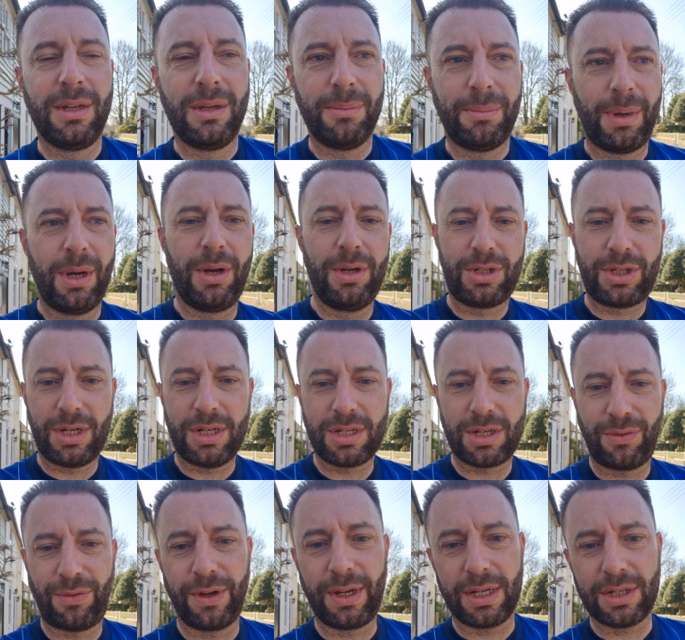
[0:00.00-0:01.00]
Burgess, I
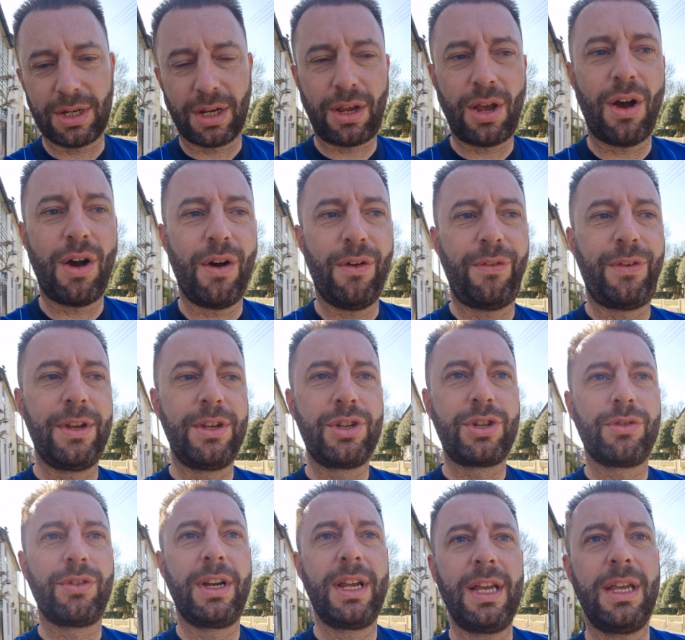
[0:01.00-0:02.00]
think it's a calf
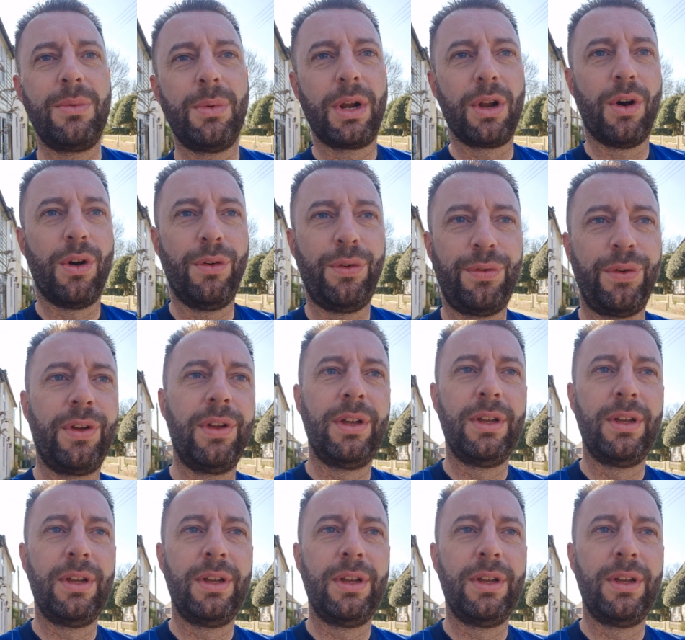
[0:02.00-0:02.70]
injury, he went off.